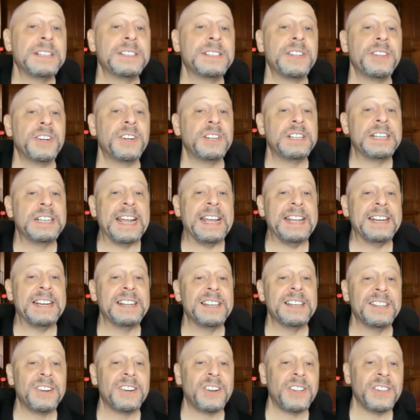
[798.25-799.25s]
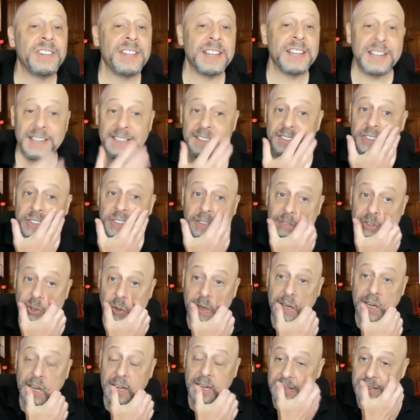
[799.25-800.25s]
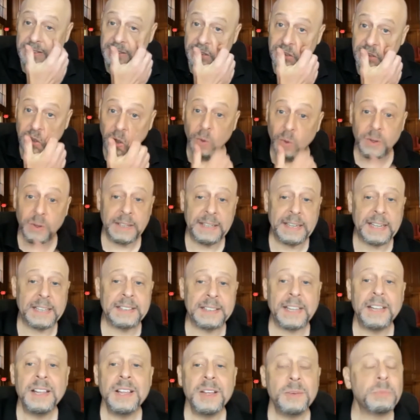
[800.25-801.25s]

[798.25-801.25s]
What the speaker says: to their data and all that kind of stuff. So right. I totally get that.